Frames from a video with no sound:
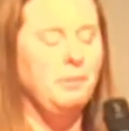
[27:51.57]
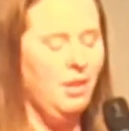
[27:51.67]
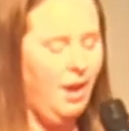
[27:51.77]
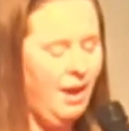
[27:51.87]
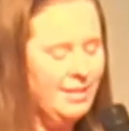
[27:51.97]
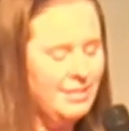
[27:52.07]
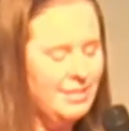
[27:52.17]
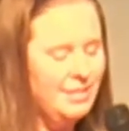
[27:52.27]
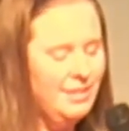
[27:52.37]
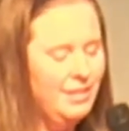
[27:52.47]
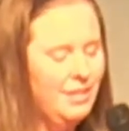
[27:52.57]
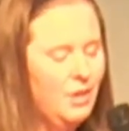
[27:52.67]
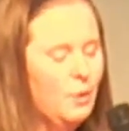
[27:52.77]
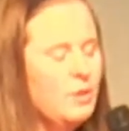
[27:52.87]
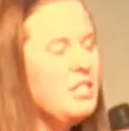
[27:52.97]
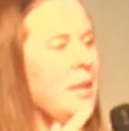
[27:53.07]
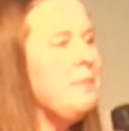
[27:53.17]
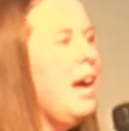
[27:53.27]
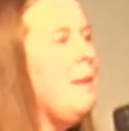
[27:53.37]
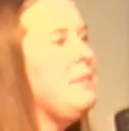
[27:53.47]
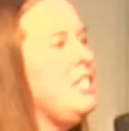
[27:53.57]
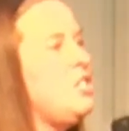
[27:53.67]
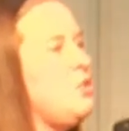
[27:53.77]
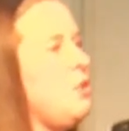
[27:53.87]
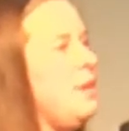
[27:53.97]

loss. Or sometimes it's through